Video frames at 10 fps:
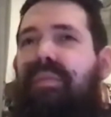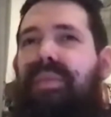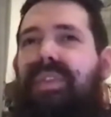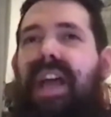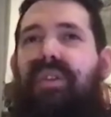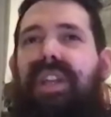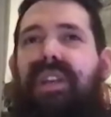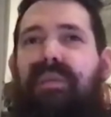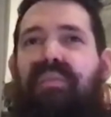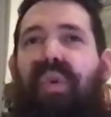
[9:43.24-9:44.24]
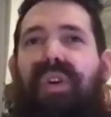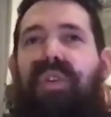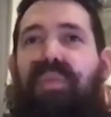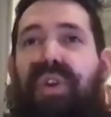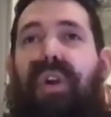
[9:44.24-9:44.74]
sounding more
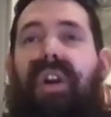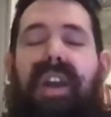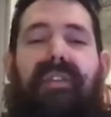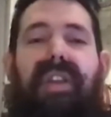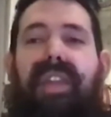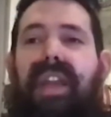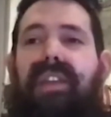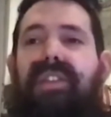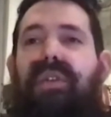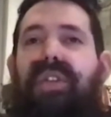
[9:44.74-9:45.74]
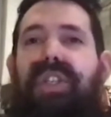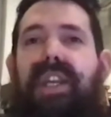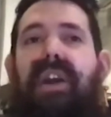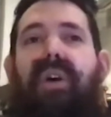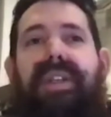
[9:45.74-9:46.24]
demure and everything. So
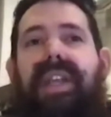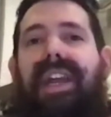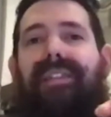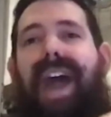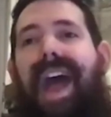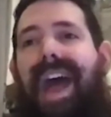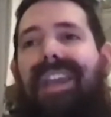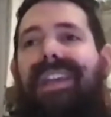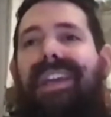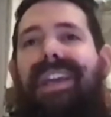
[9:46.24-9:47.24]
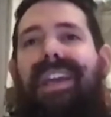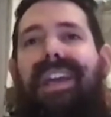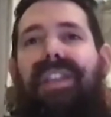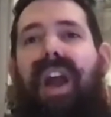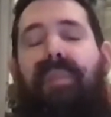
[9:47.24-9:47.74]
she always kind of had
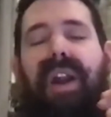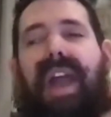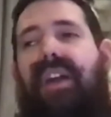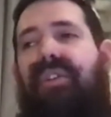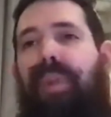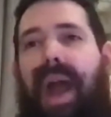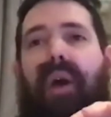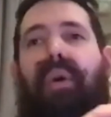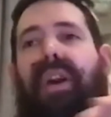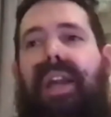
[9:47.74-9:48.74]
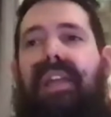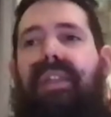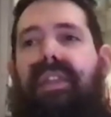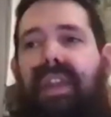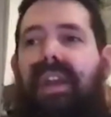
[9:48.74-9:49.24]
the upper hand or power
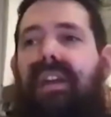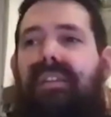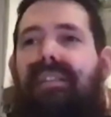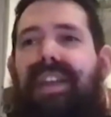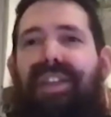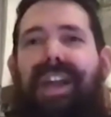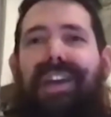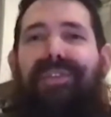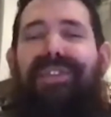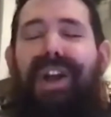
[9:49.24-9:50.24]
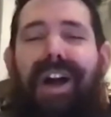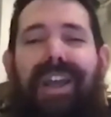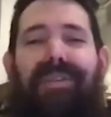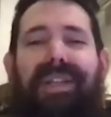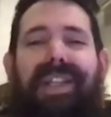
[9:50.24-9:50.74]
in the kind of
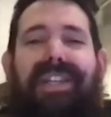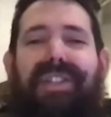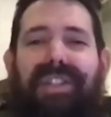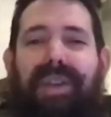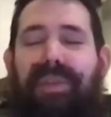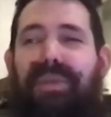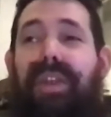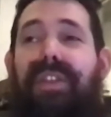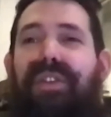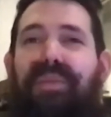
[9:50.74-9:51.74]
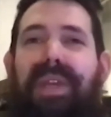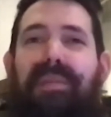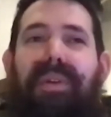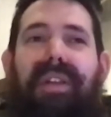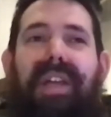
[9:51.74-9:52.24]
sonic relationship between the two
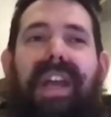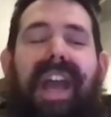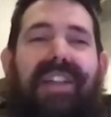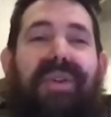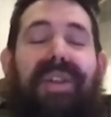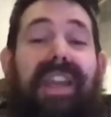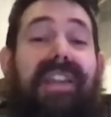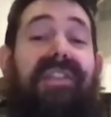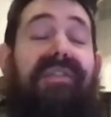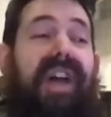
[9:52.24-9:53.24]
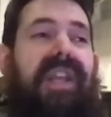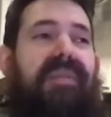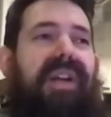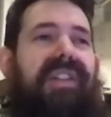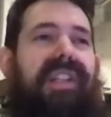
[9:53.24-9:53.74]
people. And so I think it's funny
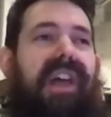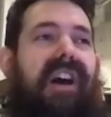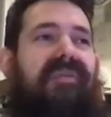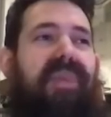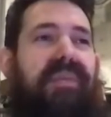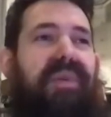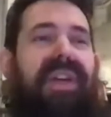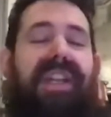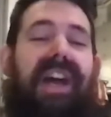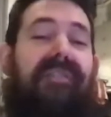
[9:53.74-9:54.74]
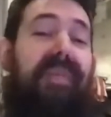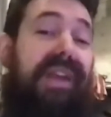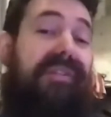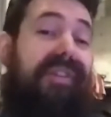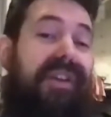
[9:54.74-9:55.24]
because a lot of people can kind of
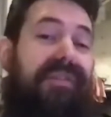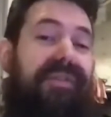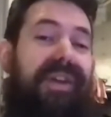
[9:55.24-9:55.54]
make fun of